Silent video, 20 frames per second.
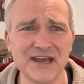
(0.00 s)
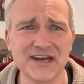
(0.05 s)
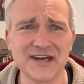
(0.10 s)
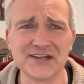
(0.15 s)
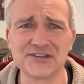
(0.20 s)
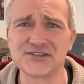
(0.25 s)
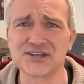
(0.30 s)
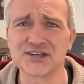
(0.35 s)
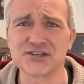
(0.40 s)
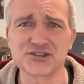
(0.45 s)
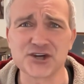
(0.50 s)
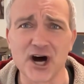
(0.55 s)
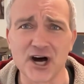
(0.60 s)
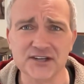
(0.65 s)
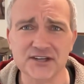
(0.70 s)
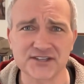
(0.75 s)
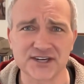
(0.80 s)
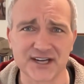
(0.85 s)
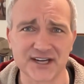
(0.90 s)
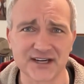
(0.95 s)
it's
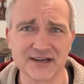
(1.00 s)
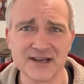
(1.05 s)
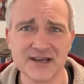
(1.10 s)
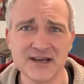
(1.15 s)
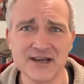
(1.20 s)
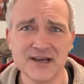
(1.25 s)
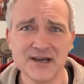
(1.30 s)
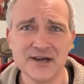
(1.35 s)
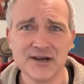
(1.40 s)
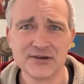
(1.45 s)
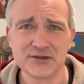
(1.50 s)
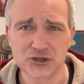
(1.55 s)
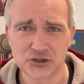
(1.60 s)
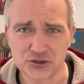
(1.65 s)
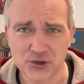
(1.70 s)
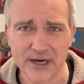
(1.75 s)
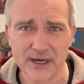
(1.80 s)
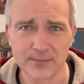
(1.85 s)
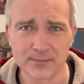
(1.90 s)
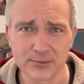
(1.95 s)
exhausting to
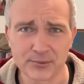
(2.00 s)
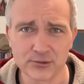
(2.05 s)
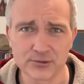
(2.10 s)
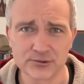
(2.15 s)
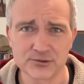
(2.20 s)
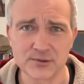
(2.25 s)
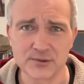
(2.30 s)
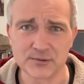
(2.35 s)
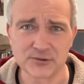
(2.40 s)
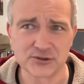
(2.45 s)
try to per-